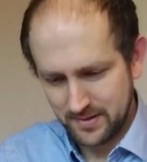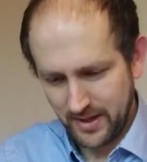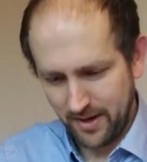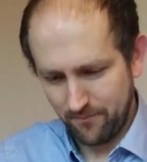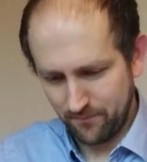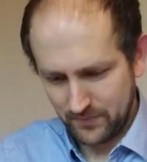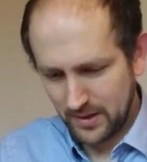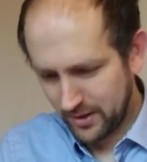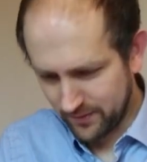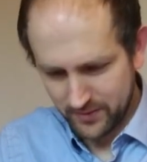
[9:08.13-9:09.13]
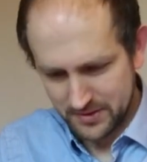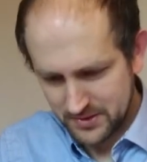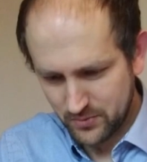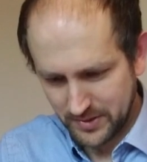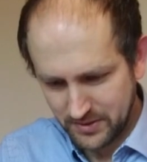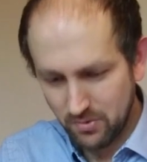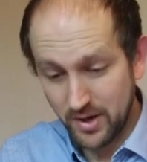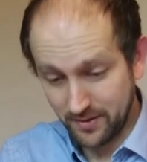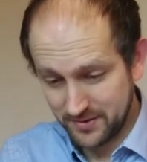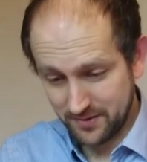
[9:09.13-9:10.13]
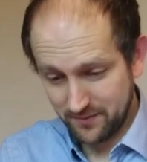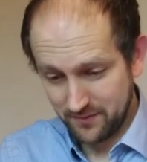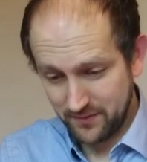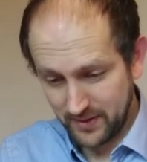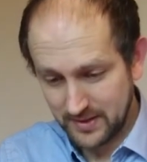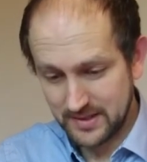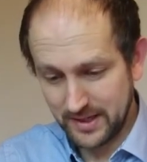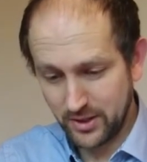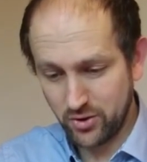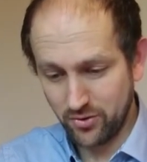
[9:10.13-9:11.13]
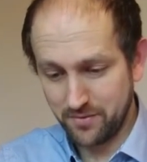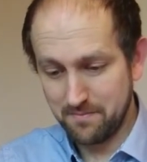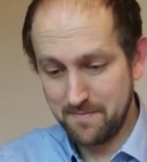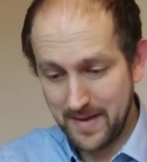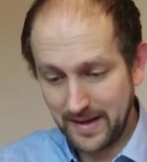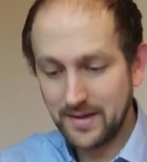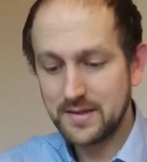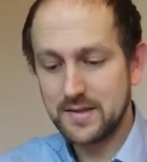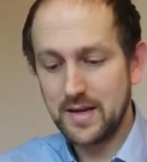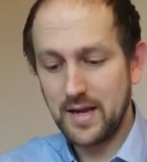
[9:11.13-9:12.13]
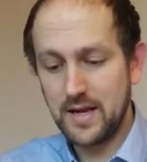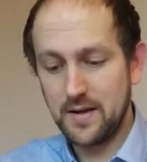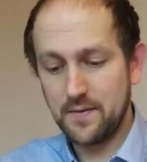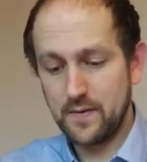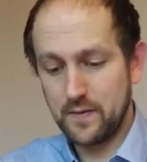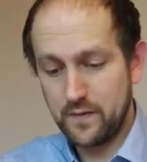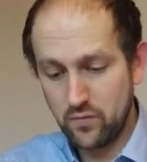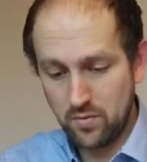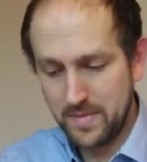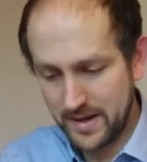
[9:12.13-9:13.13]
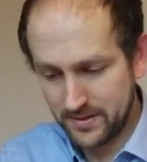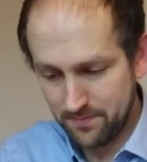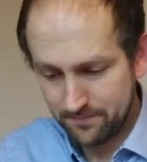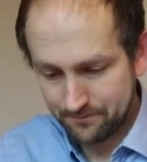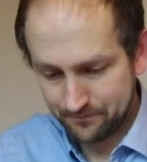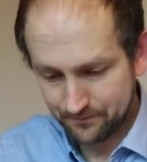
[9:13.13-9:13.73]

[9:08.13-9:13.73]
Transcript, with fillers: Um, look at verse 21. So, firstly, God makes Eve from Adam.